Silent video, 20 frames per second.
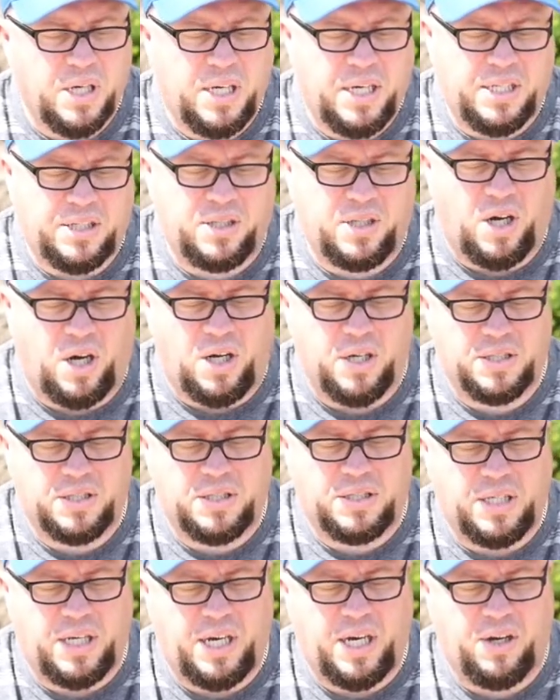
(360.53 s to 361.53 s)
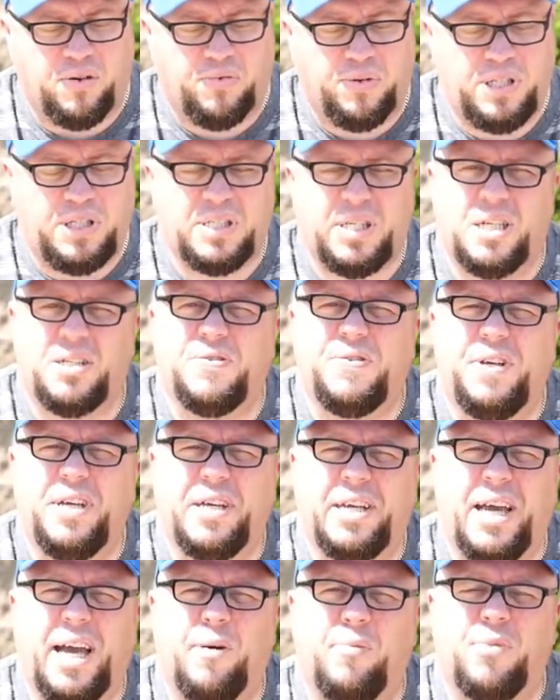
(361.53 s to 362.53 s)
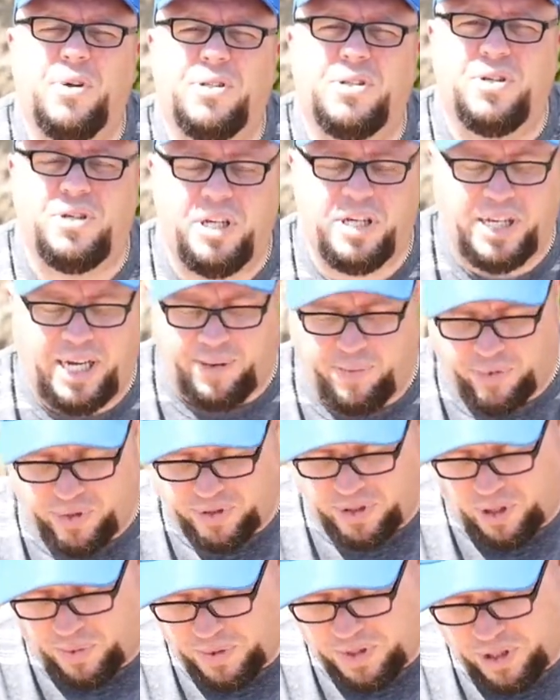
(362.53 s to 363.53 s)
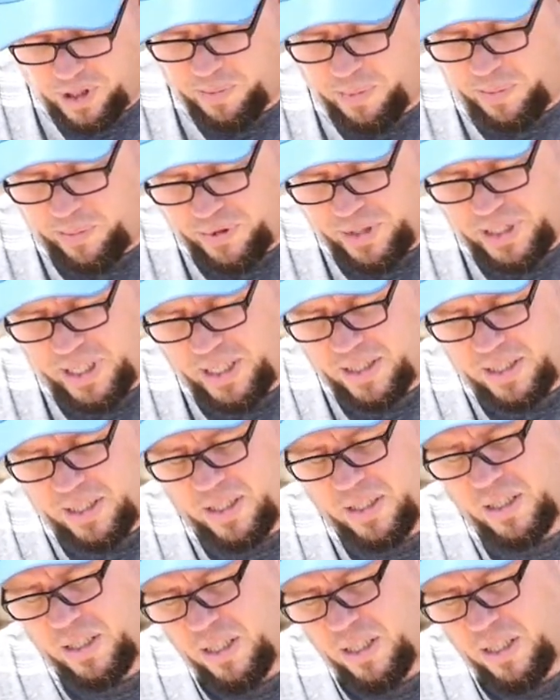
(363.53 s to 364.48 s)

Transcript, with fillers: It's got uh, a recess for your camera, so your camera is always going to be protected.